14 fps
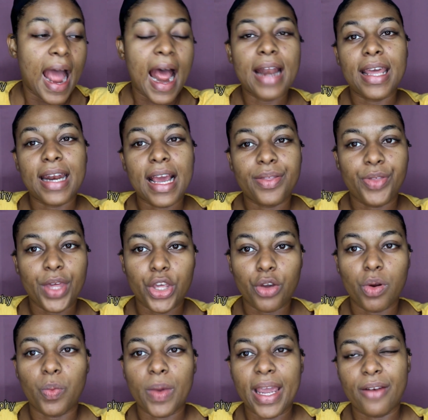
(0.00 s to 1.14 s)
And then I think you
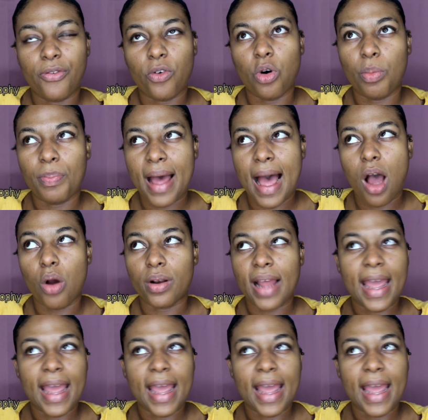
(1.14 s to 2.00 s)
would wait for about,